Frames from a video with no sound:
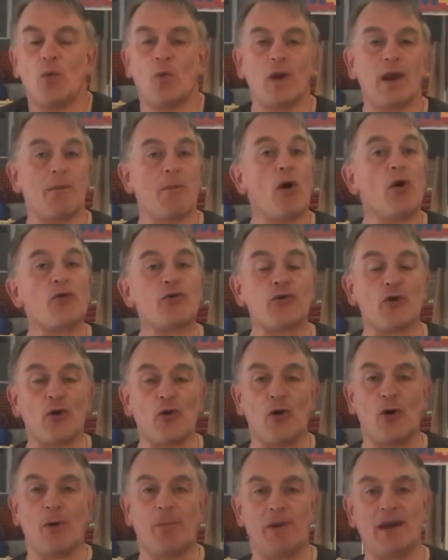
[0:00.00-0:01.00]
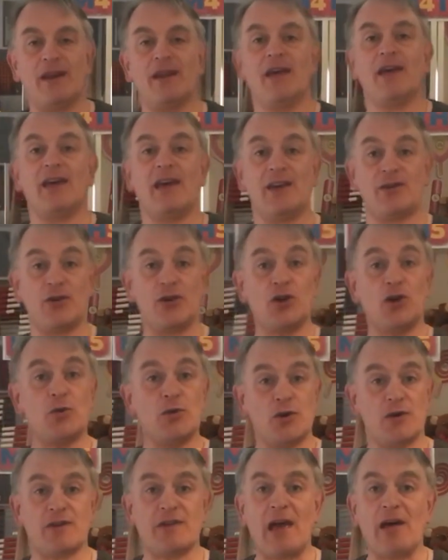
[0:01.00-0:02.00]
What I'm also hoping is that
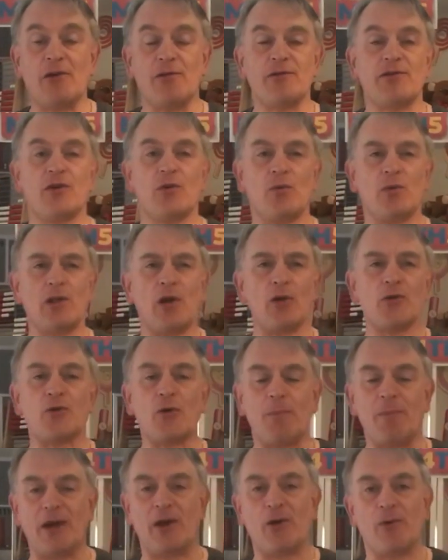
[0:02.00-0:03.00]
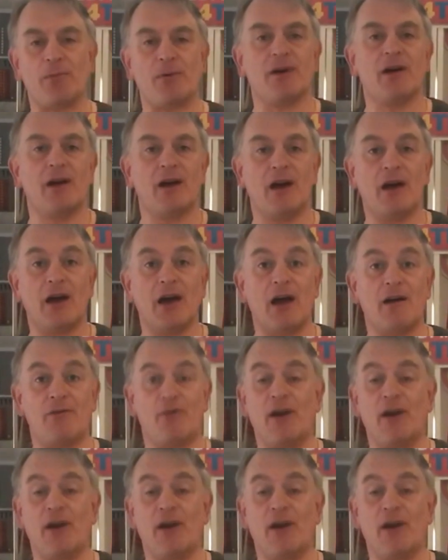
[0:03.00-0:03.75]
you yourselves will also pick up uh,